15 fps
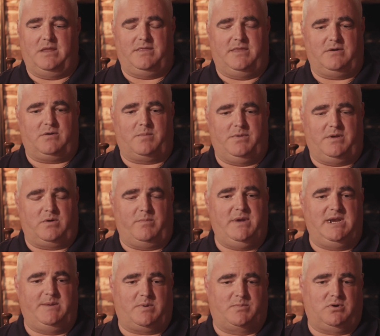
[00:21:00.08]
There are
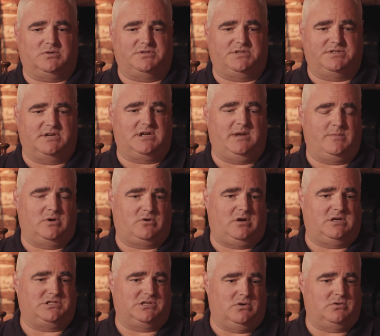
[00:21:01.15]
many proposals that come
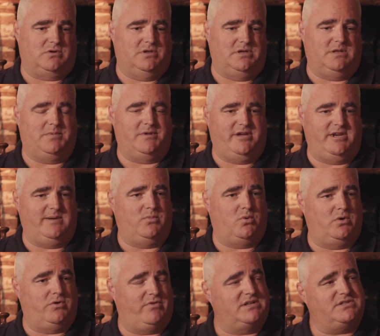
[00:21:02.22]
across locally. The planning
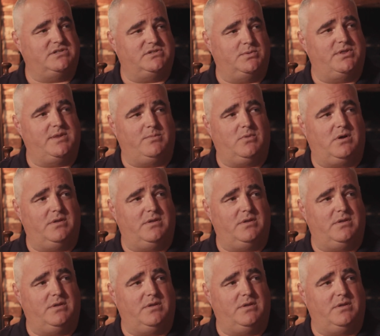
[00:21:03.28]
board wrestles with them